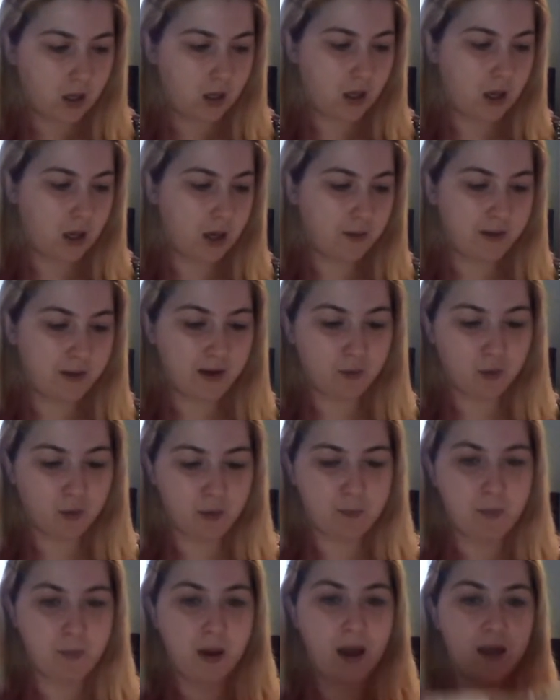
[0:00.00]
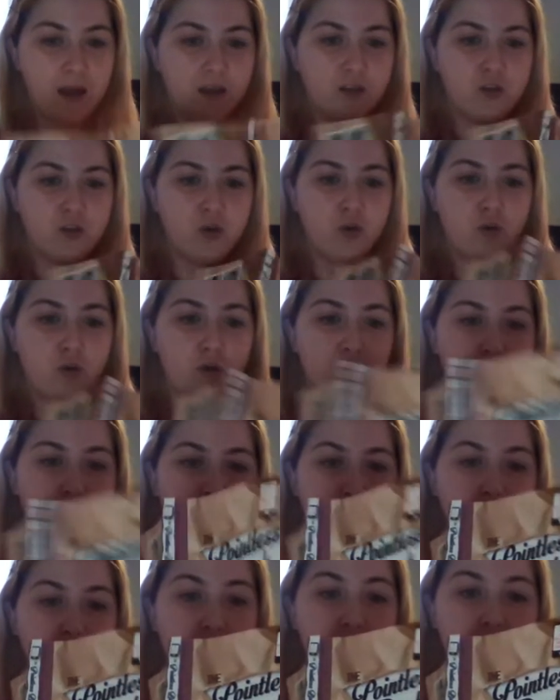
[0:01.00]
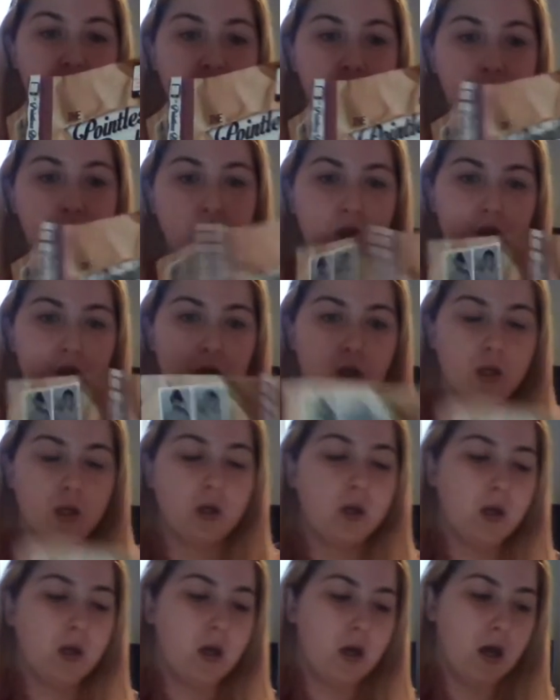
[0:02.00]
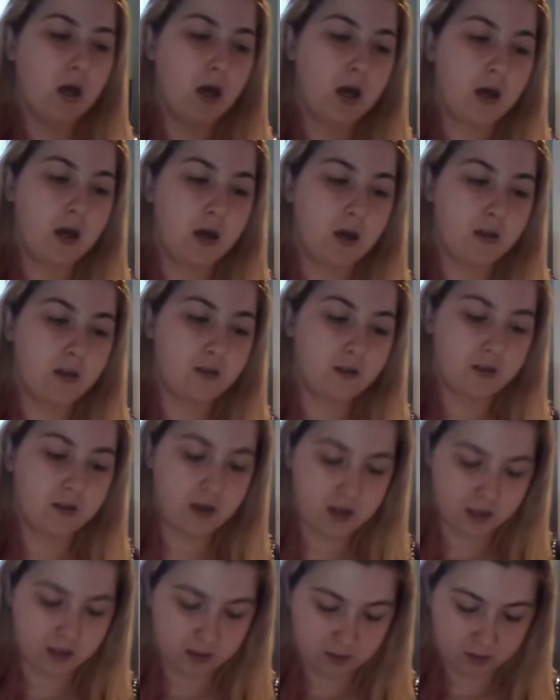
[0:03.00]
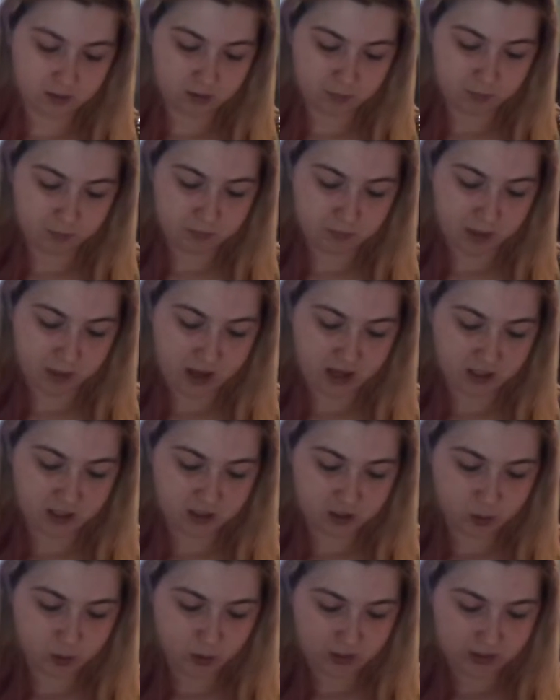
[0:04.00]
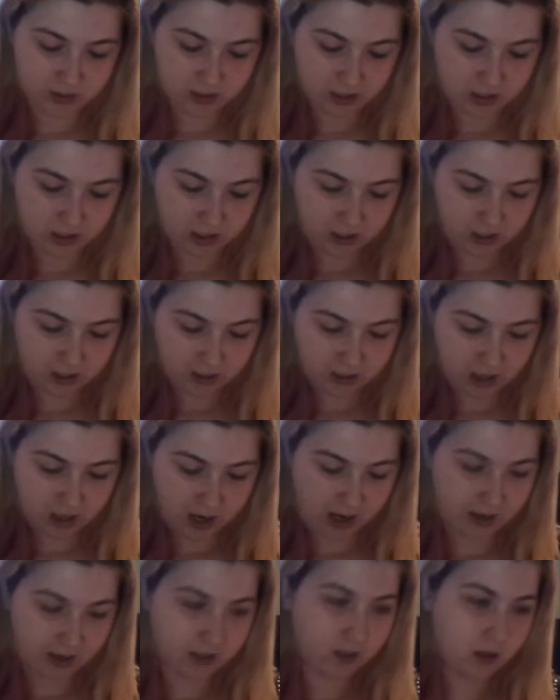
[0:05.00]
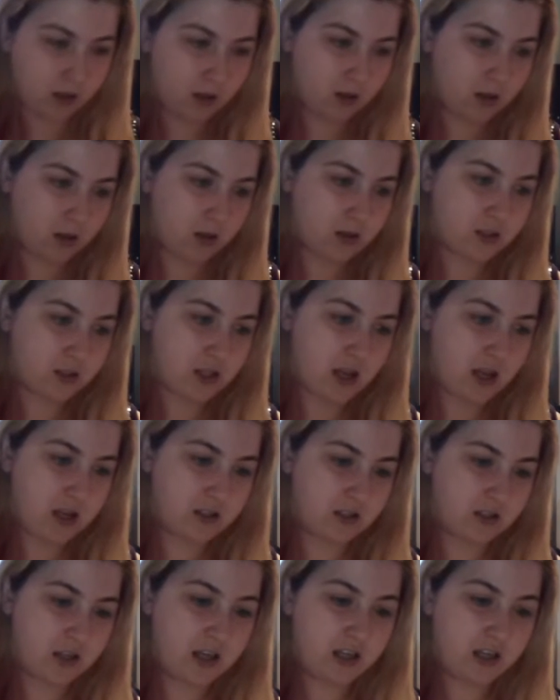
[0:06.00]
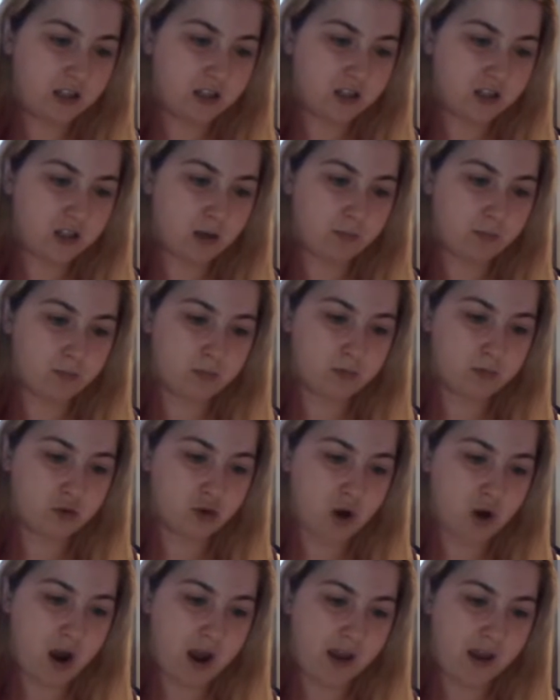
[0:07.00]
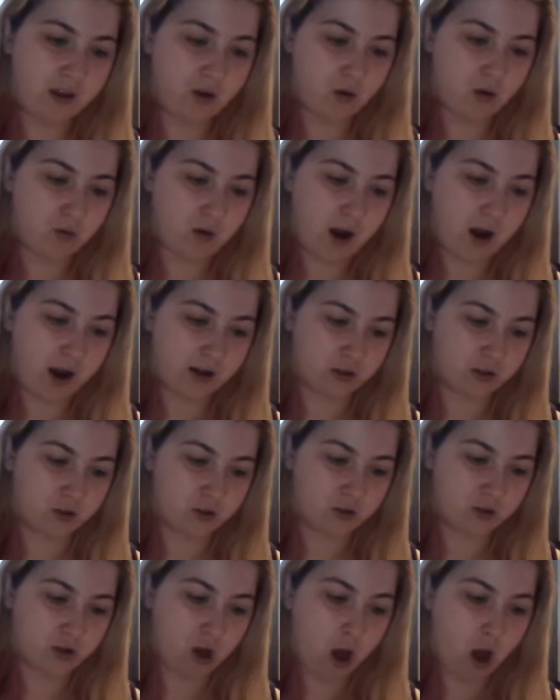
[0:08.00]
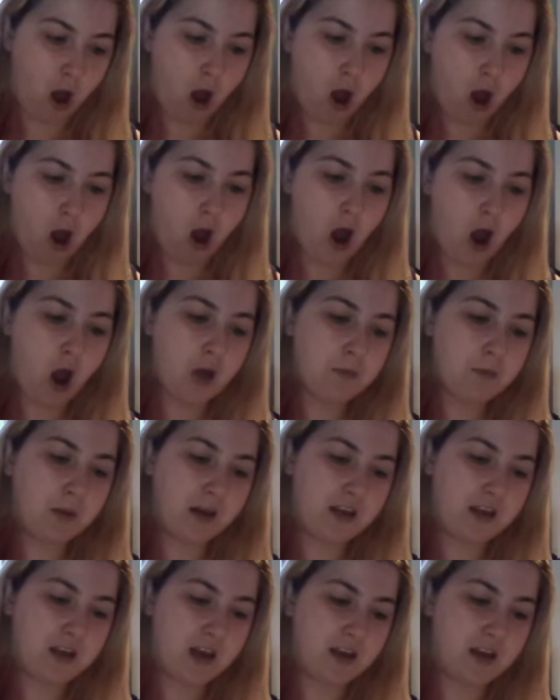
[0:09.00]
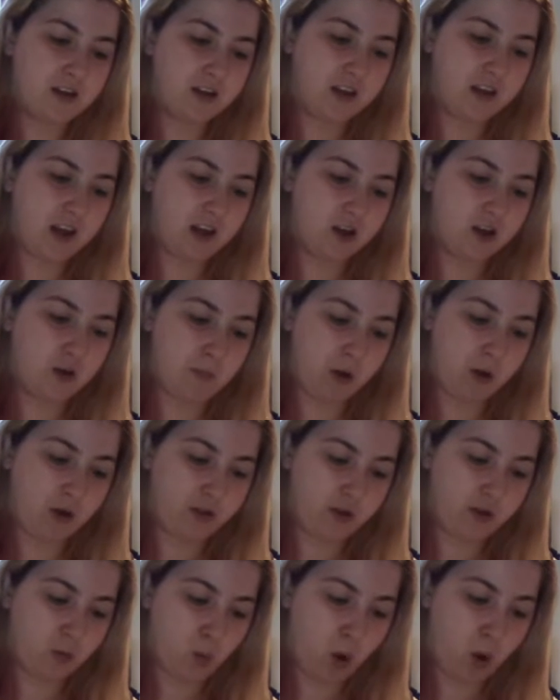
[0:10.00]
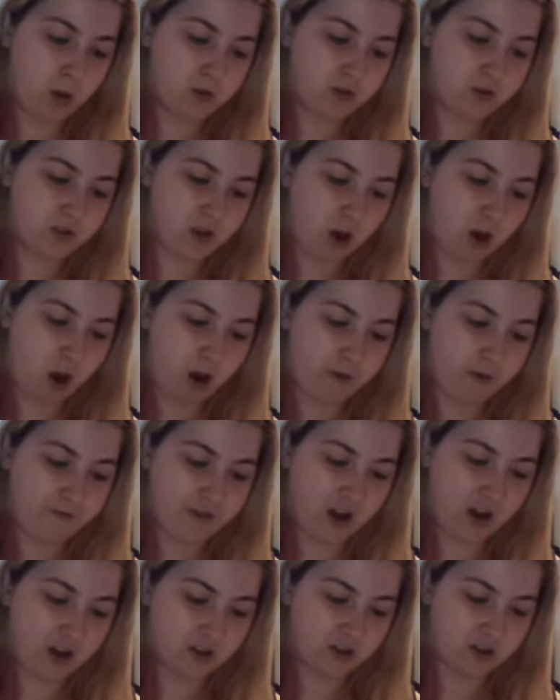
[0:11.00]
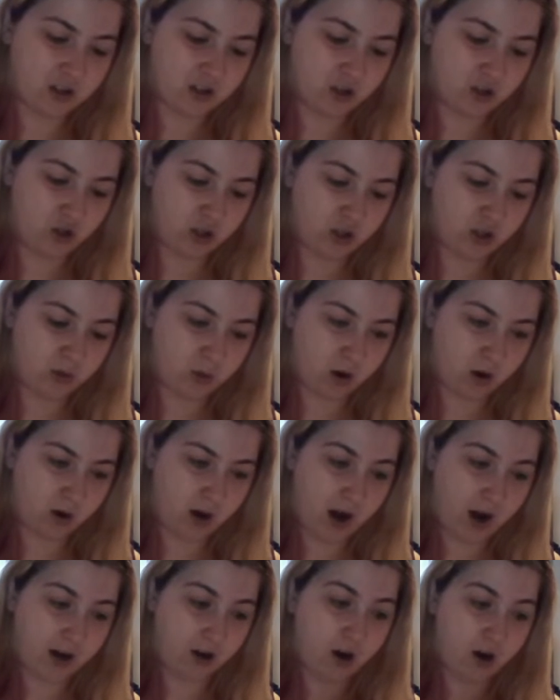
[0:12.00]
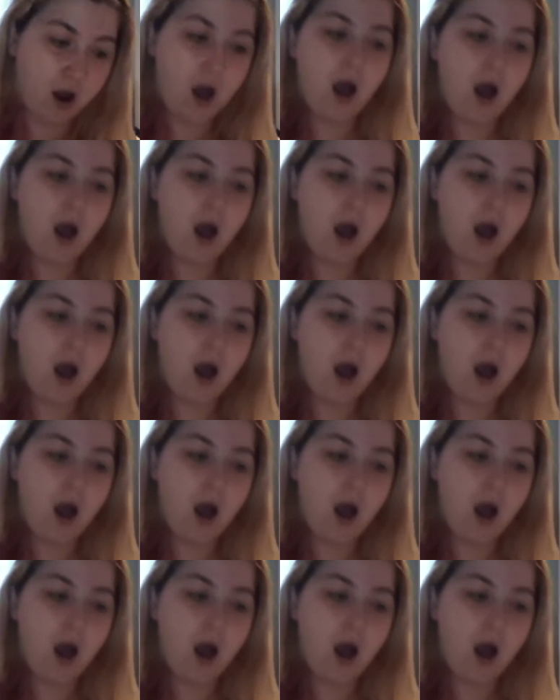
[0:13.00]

Anyway, back to the Pointless book. The next page 29 says, eat some dry crackers. How many can you get in your mouth at once? How fast can you eat one cracker?